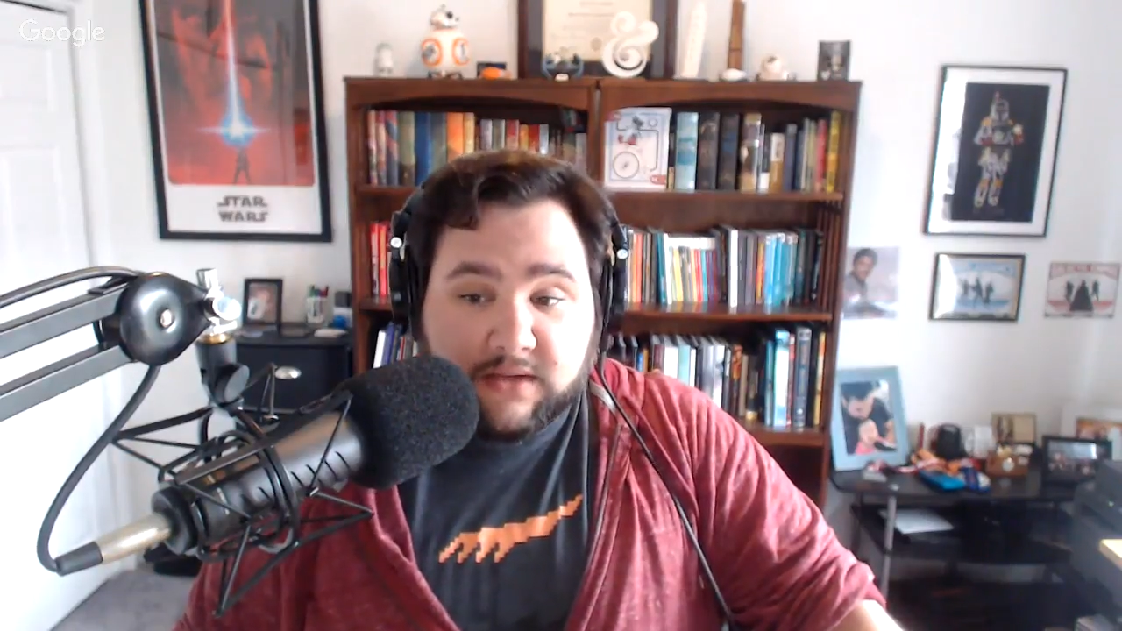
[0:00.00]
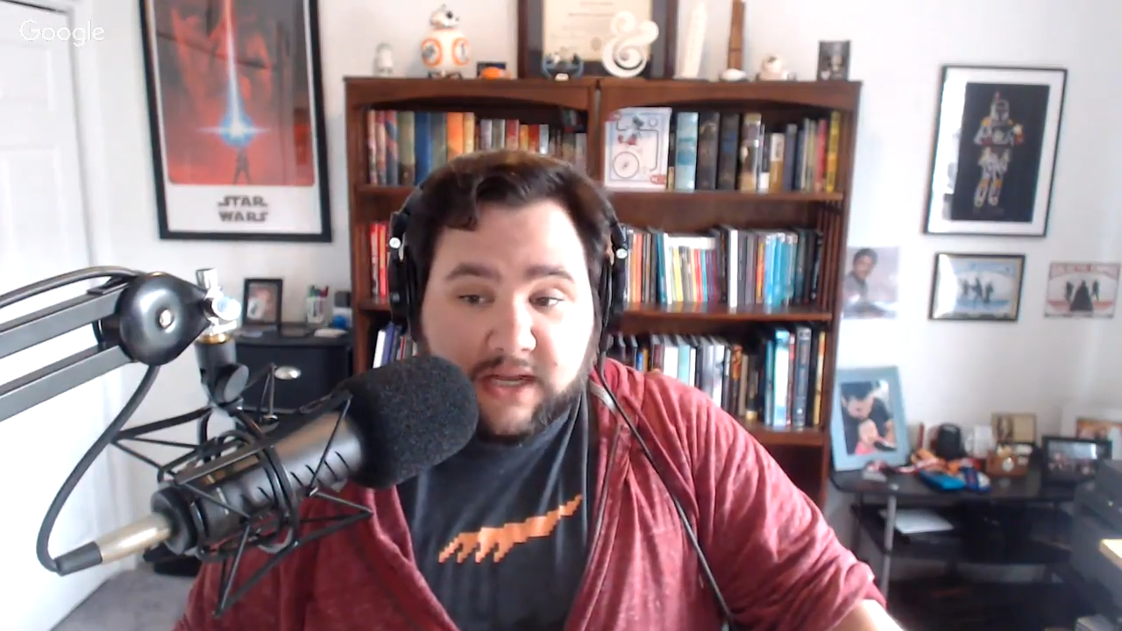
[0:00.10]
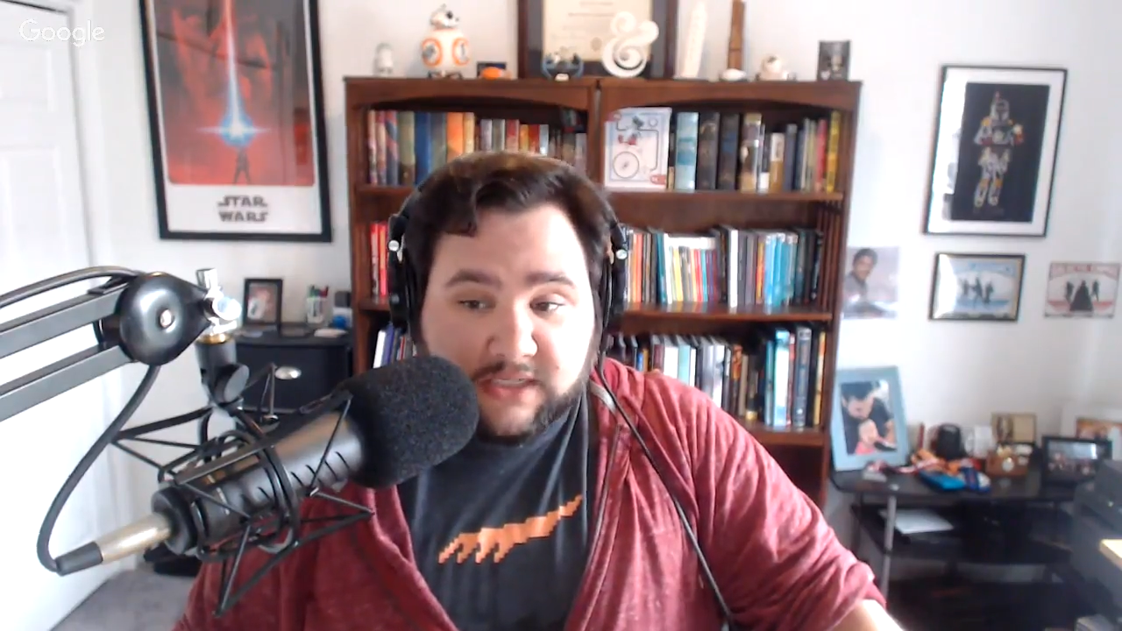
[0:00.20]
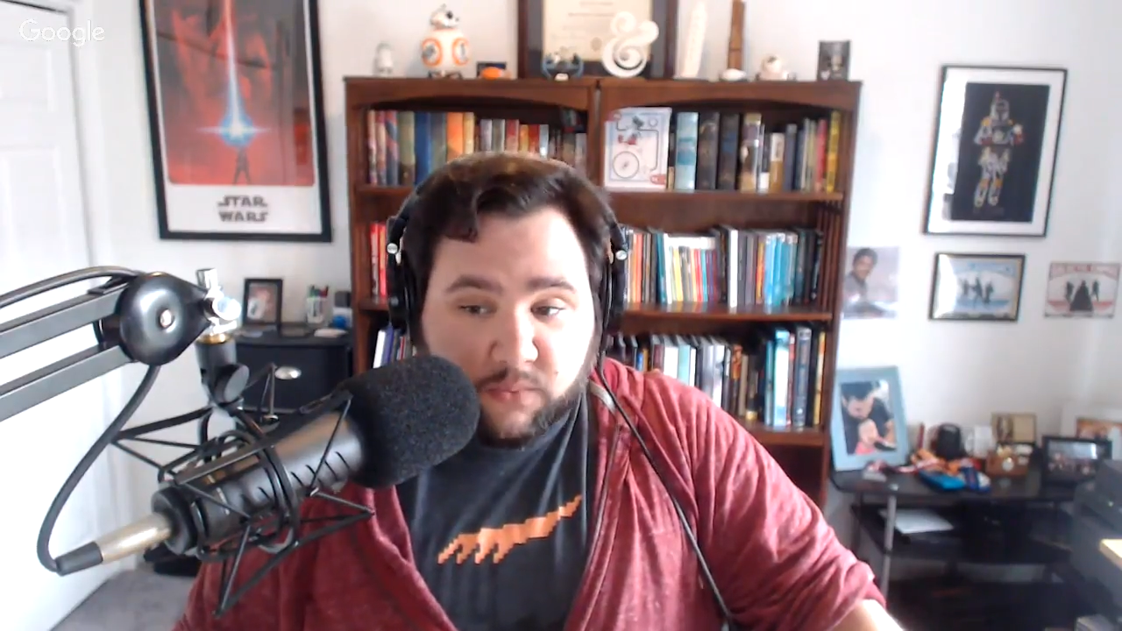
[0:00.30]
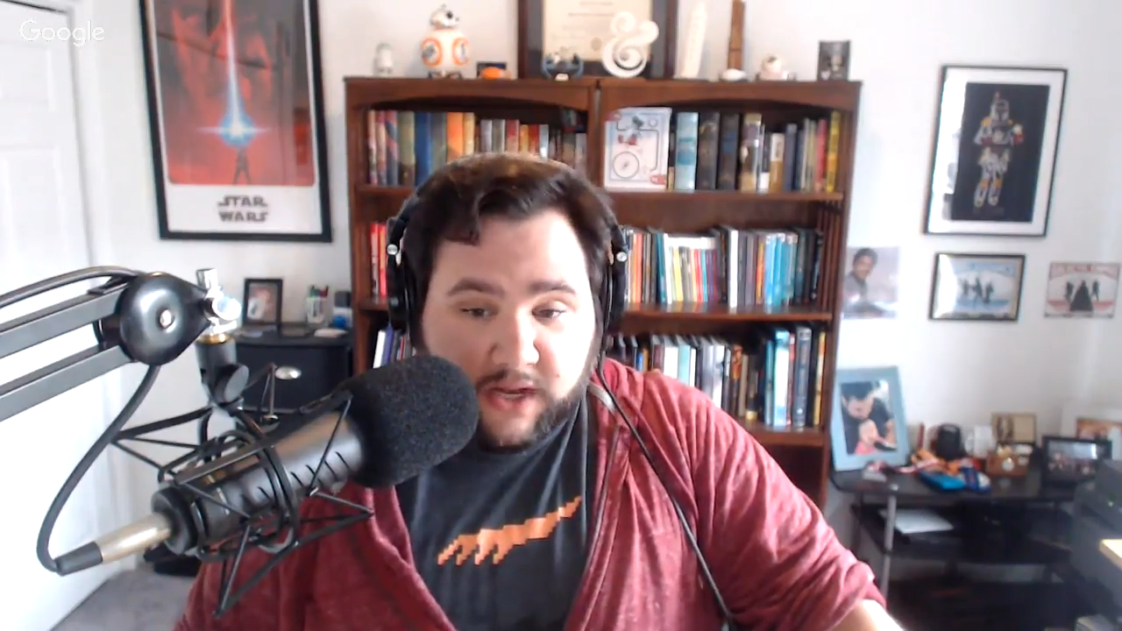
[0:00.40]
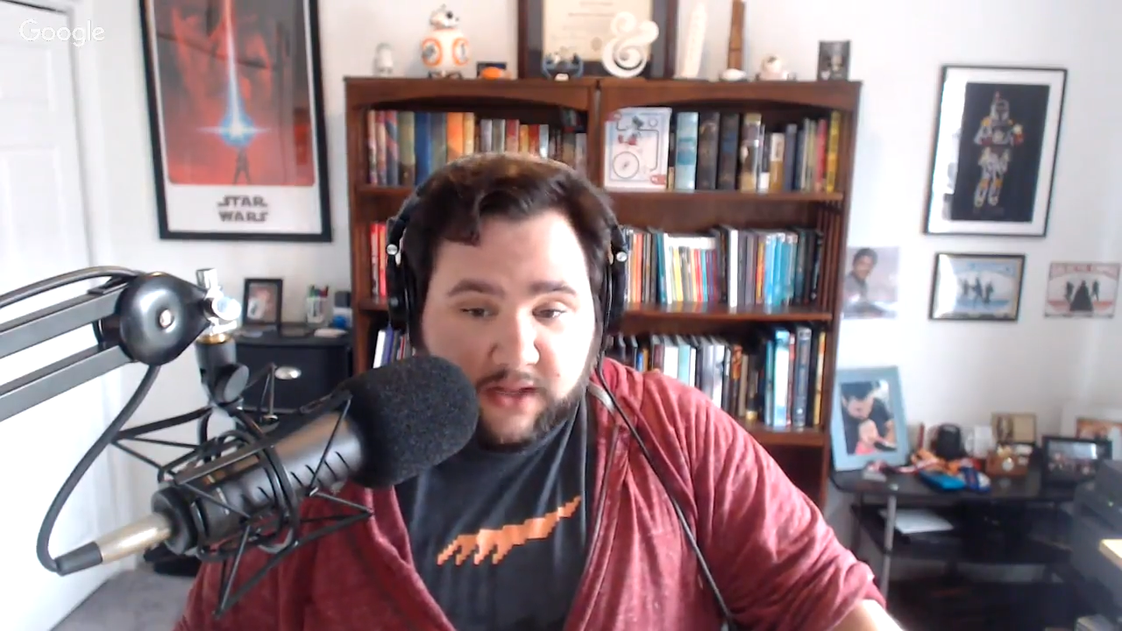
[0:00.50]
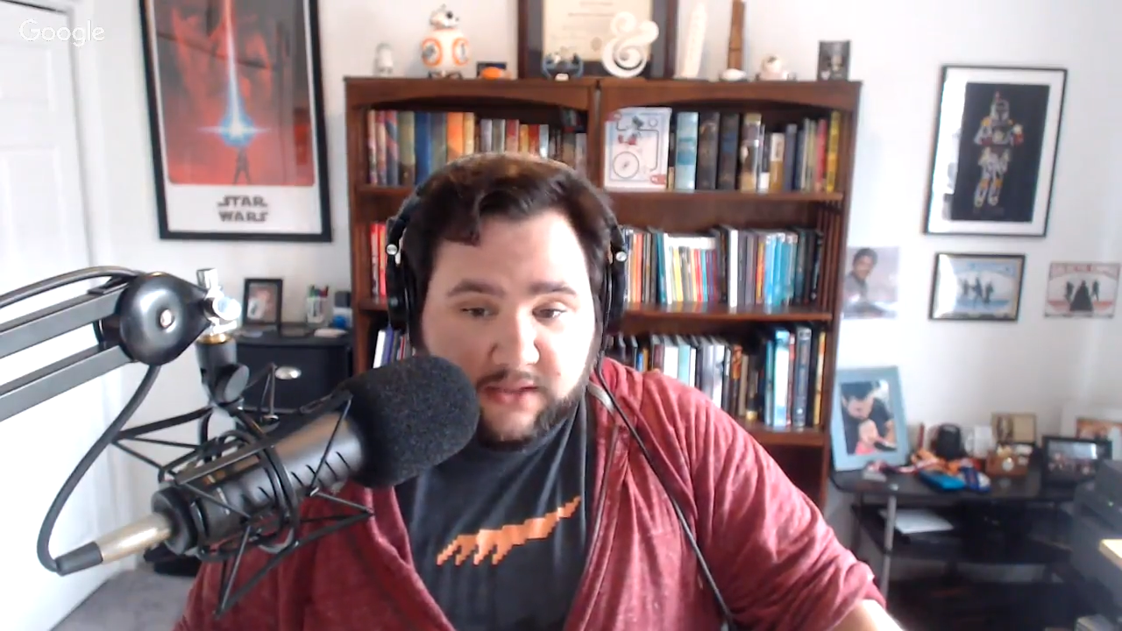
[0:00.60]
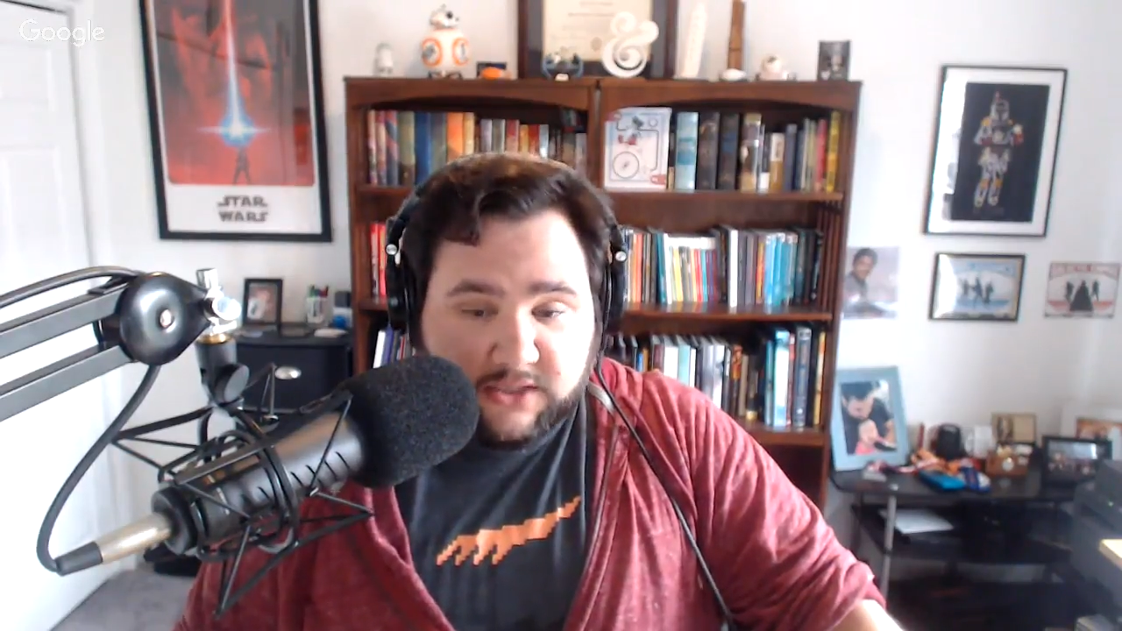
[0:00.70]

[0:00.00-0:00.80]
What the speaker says: as well.